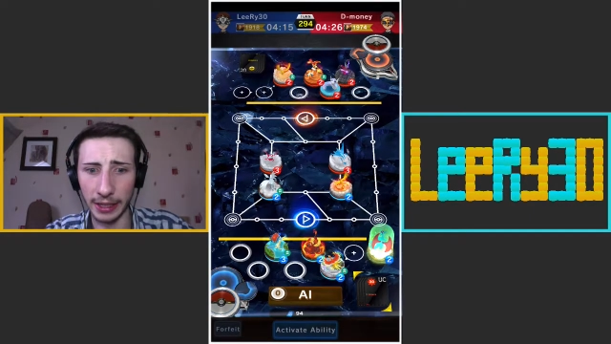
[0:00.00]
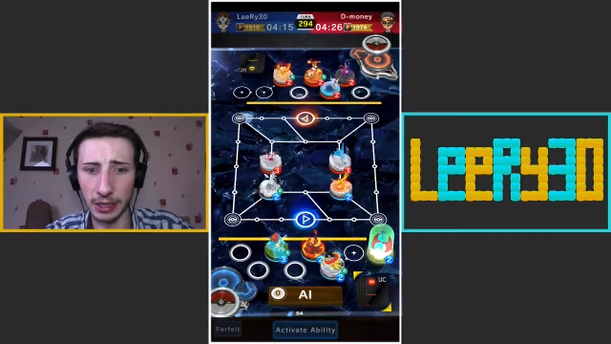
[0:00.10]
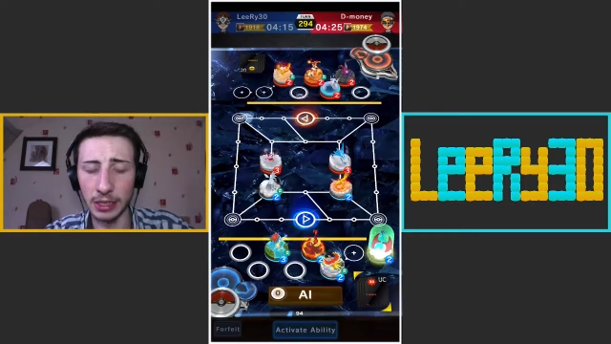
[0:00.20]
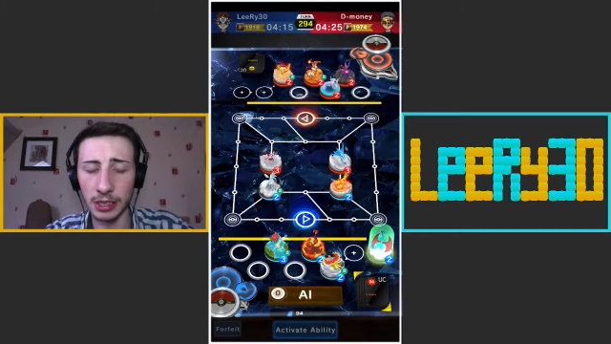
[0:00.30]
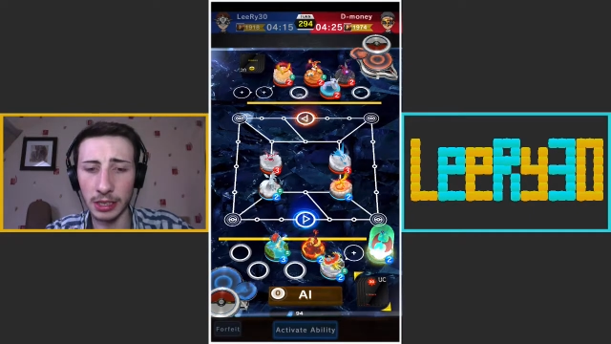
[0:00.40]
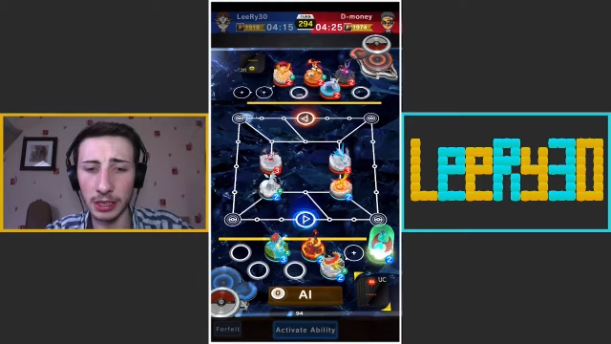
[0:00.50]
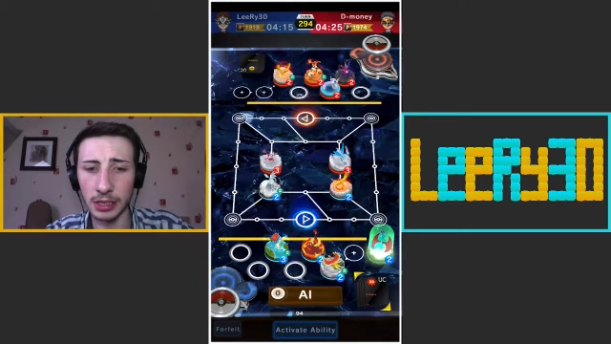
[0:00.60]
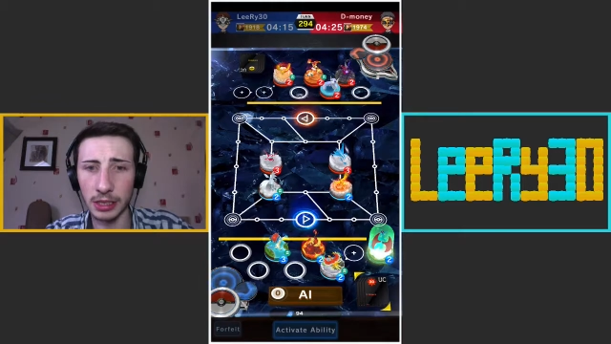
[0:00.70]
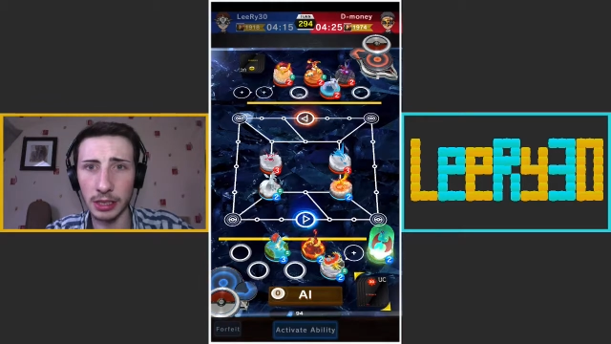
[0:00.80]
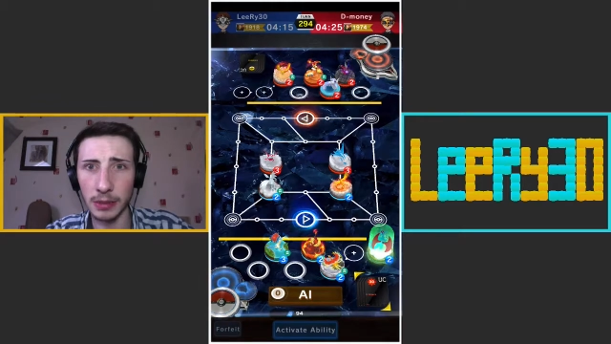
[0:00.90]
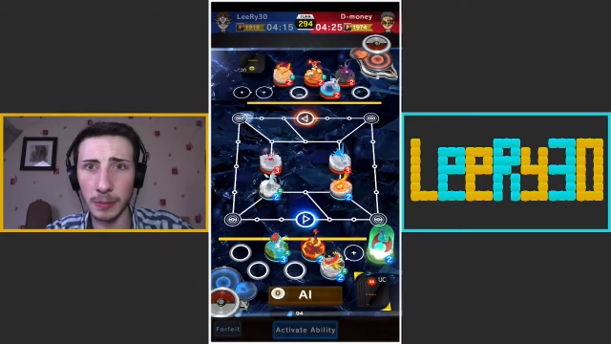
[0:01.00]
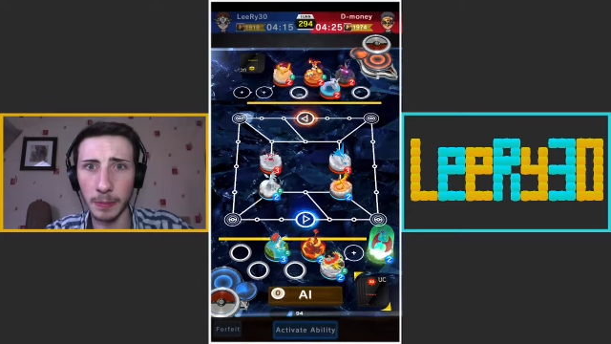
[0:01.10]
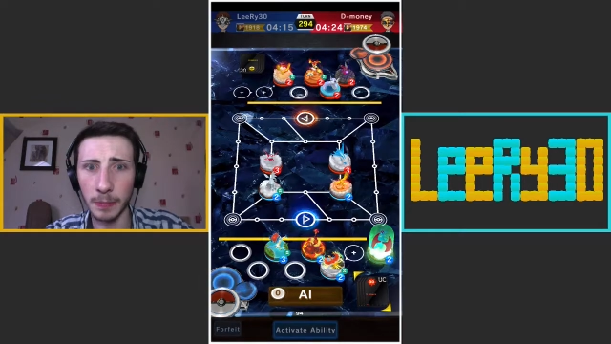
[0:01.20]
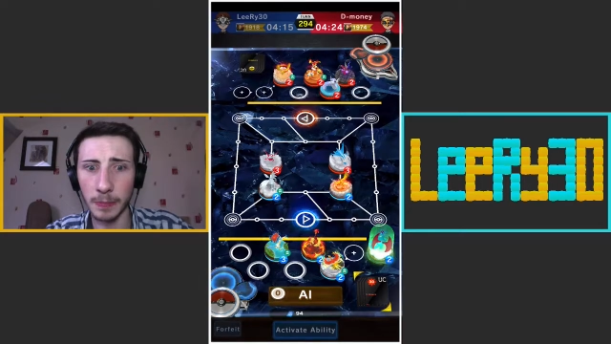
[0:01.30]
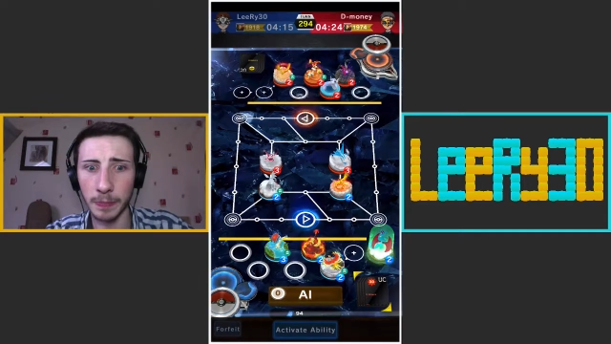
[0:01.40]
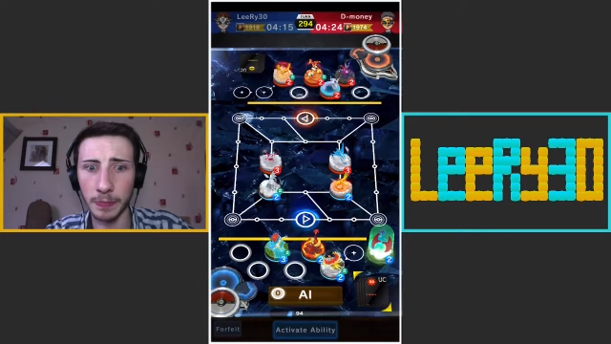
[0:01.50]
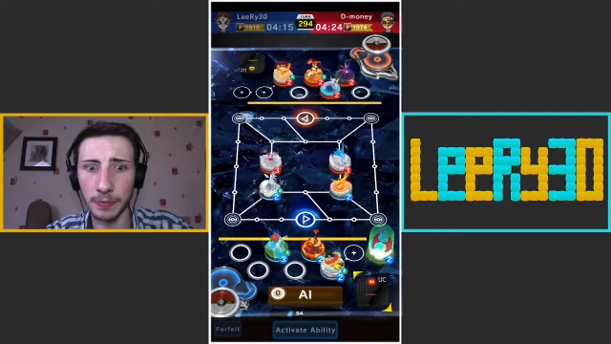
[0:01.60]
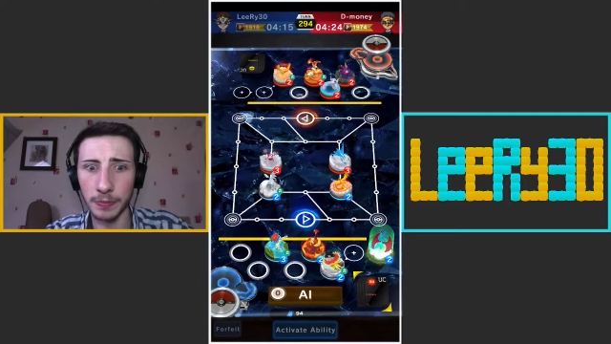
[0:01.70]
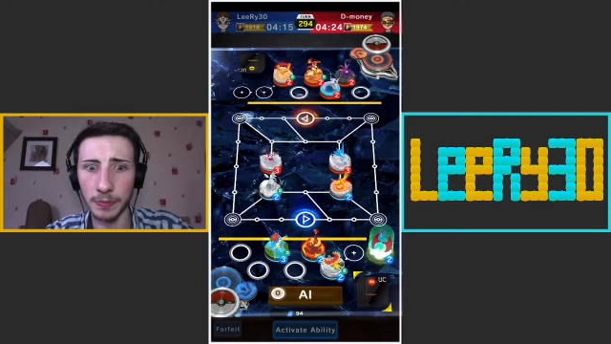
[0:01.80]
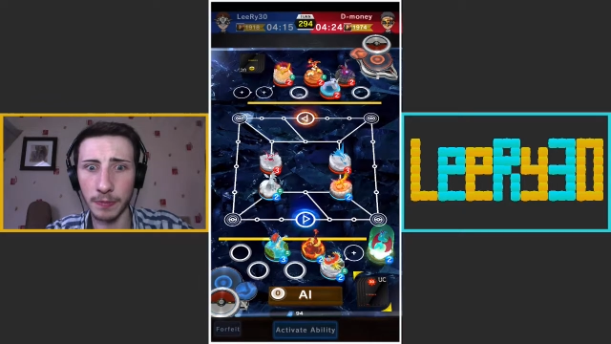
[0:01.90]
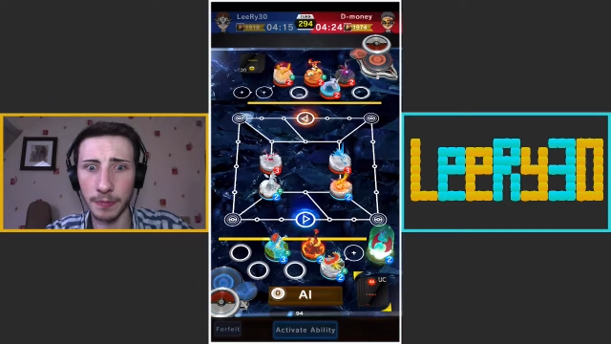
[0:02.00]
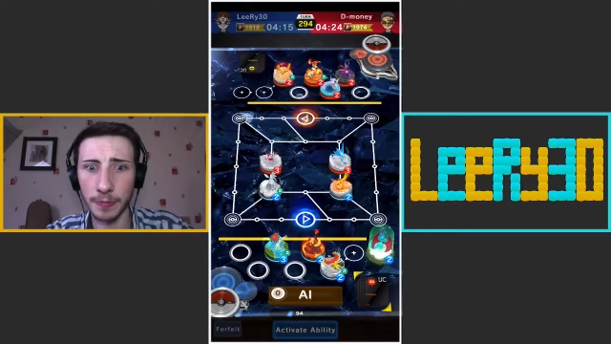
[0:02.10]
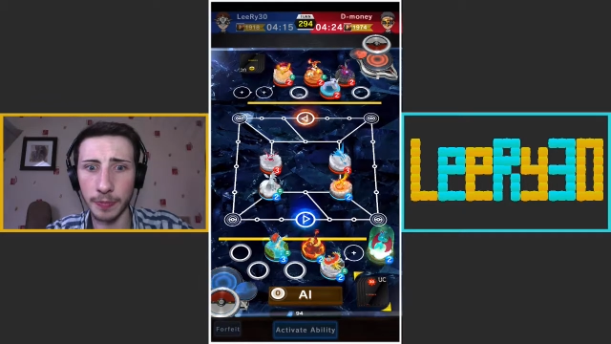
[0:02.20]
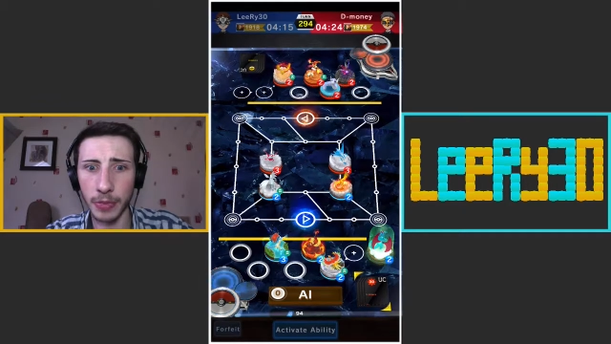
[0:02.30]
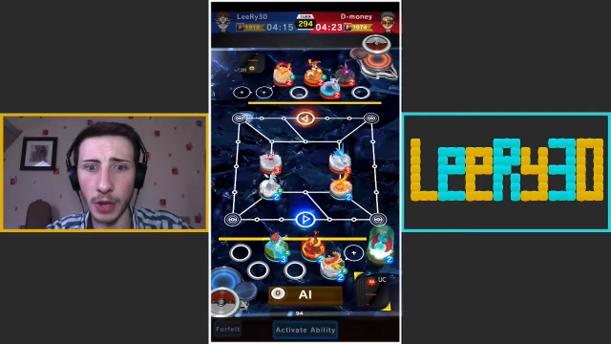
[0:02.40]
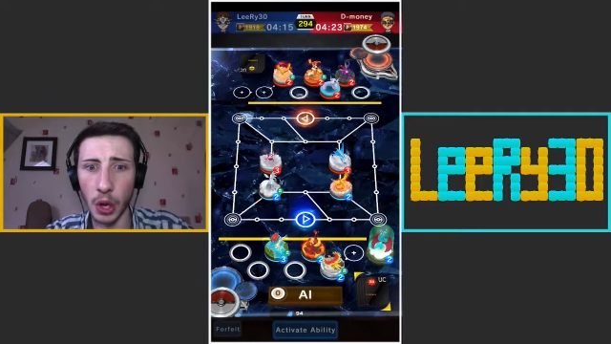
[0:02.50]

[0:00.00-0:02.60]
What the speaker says: (silence)